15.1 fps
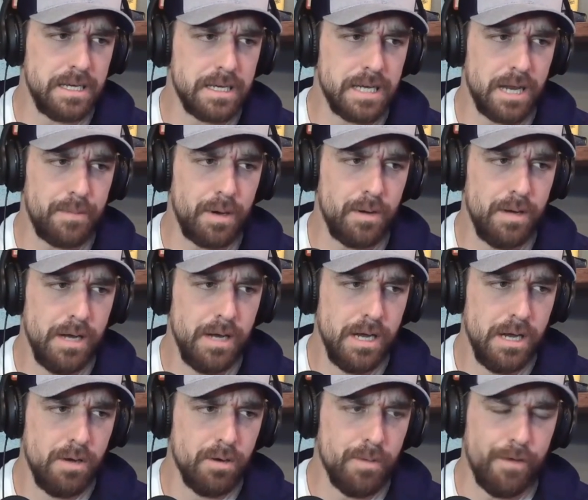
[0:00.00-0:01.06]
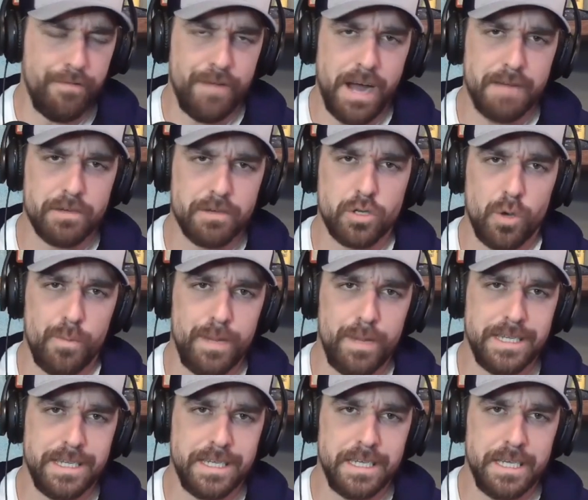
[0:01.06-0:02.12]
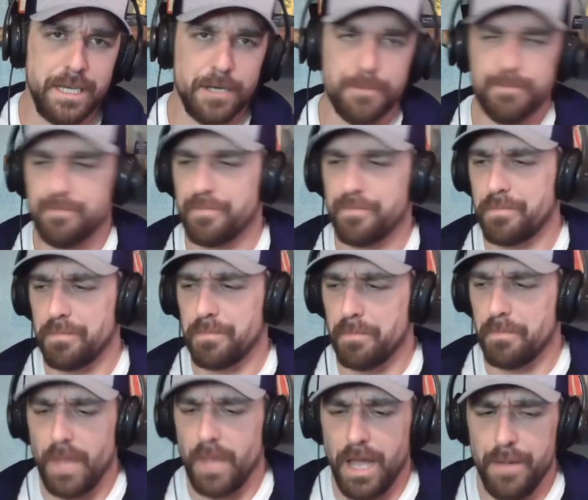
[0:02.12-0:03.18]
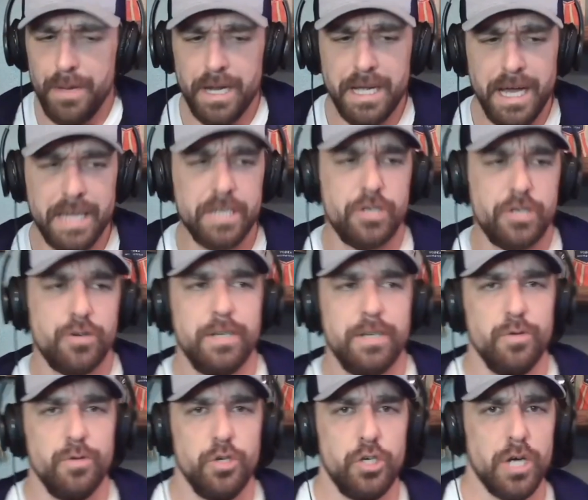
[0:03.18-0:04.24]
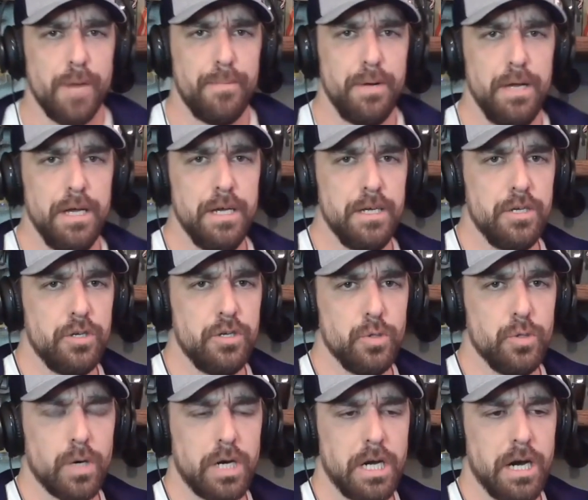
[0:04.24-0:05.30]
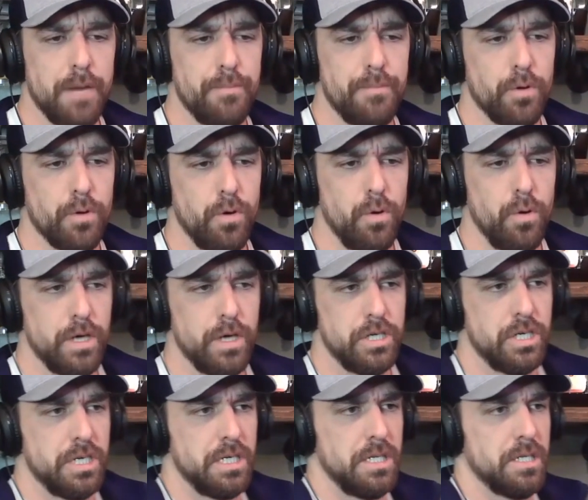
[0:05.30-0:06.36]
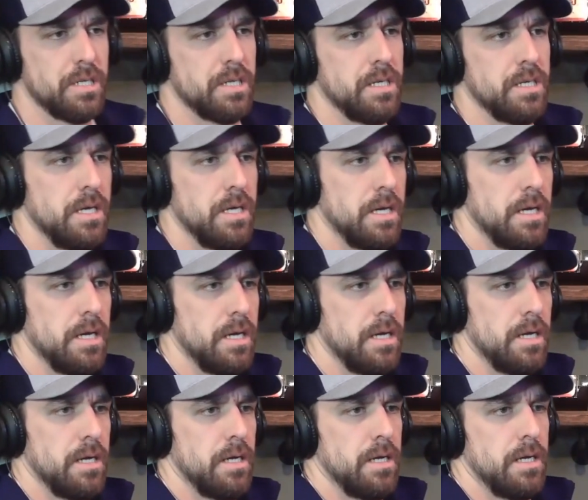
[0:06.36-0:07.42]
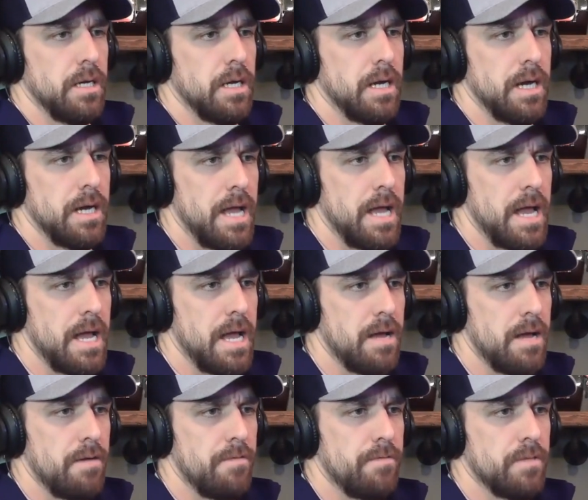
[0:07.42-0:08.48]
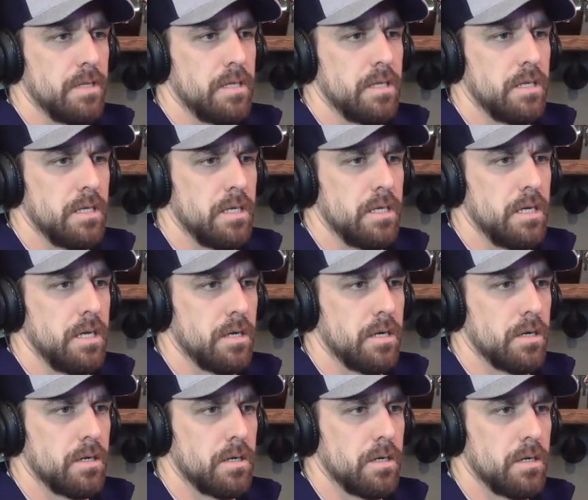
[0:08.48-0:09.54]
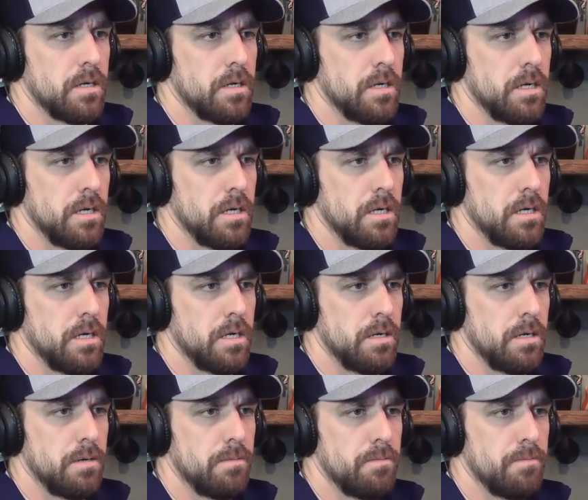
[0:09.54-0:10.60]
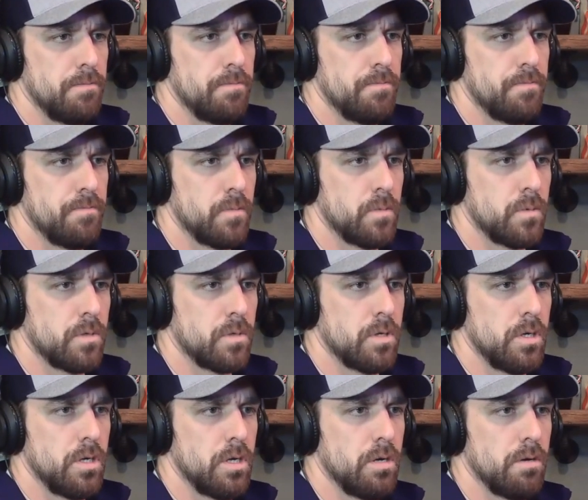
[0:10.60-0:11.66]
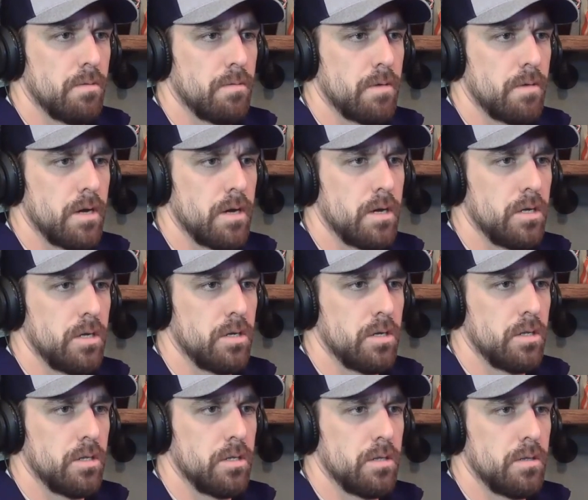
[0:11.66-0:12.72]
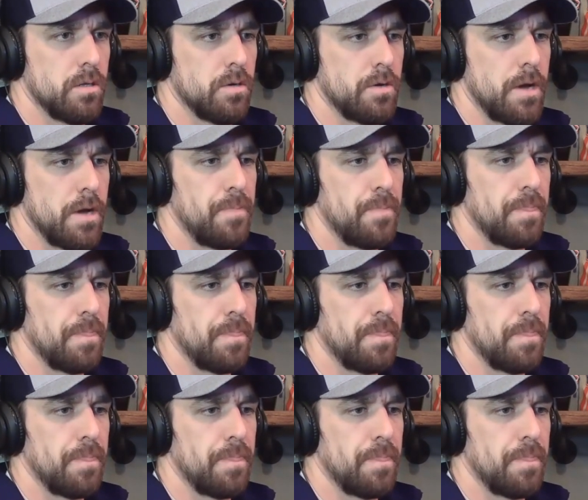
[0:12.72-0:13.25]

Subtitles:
We're about 5 or so minutes in here. I'm going to kind of try to jump to a couple questions I have. Let's see here. All right. Okay.